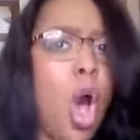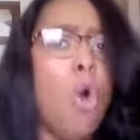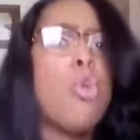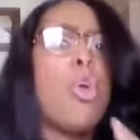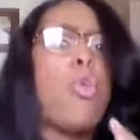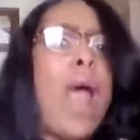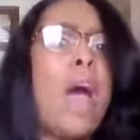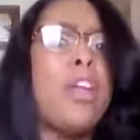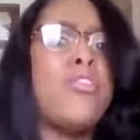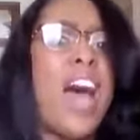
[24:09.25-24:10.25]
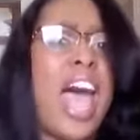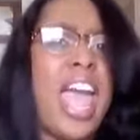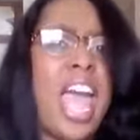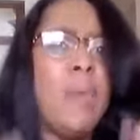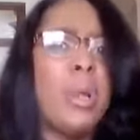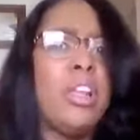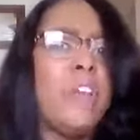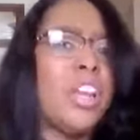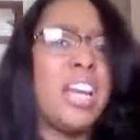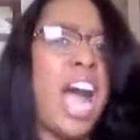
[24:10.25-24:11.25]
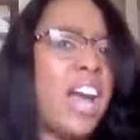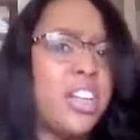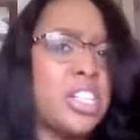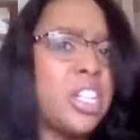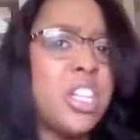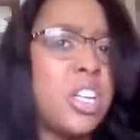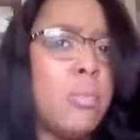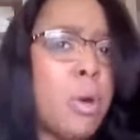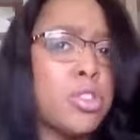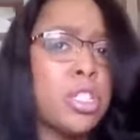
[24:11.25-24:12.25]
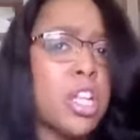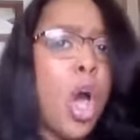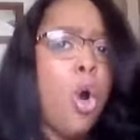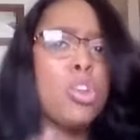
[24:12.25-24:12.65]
who crowneth thy head with loving kindness and tender mercies,